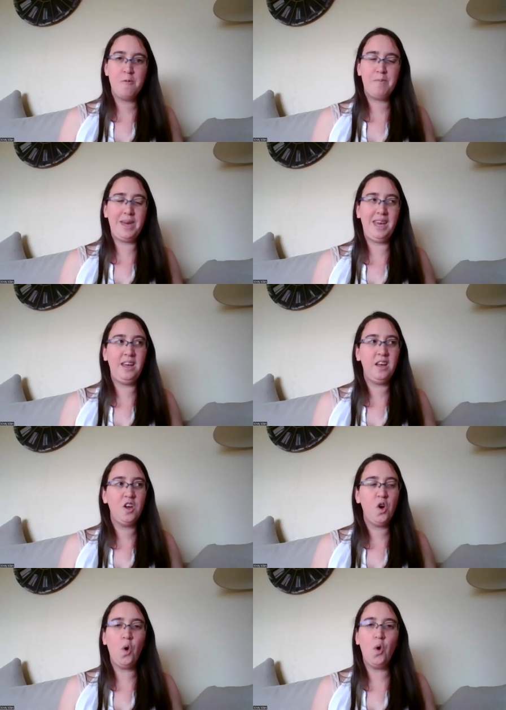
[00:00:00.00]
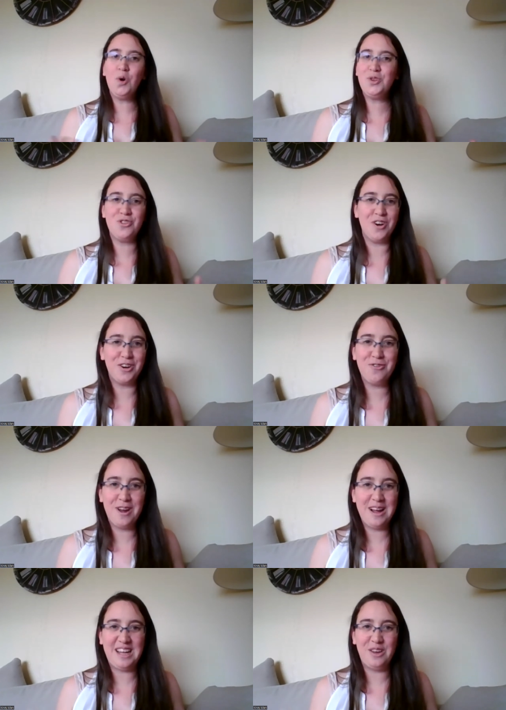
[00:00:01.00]
be awestruck,
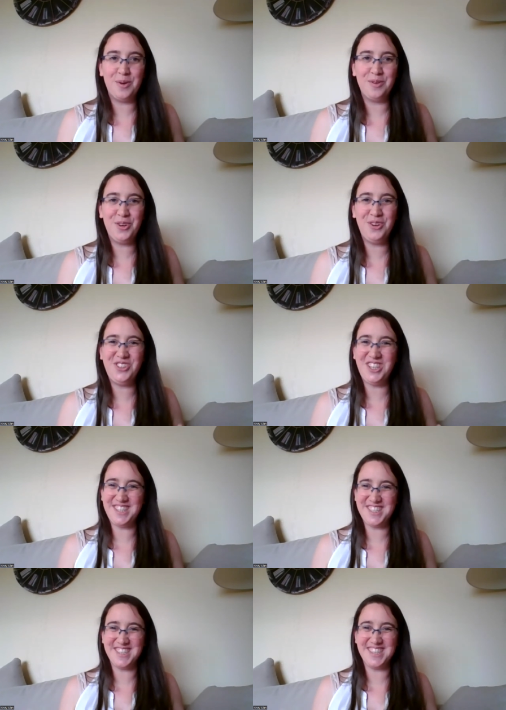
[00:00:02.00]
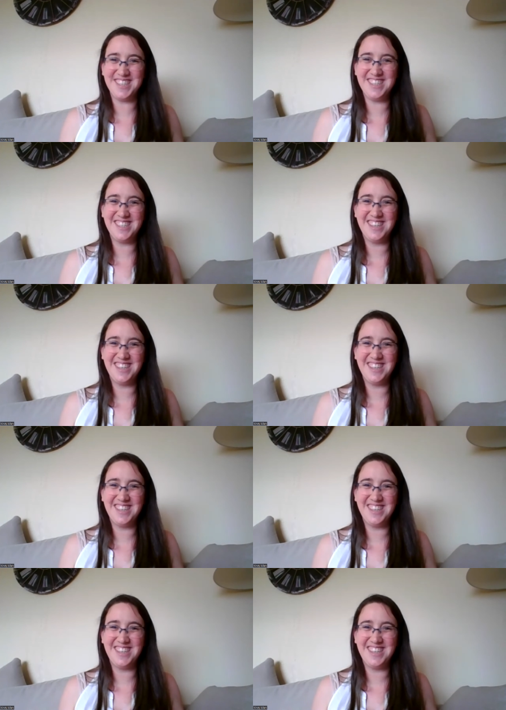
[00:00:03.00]
really, with who Jesus is,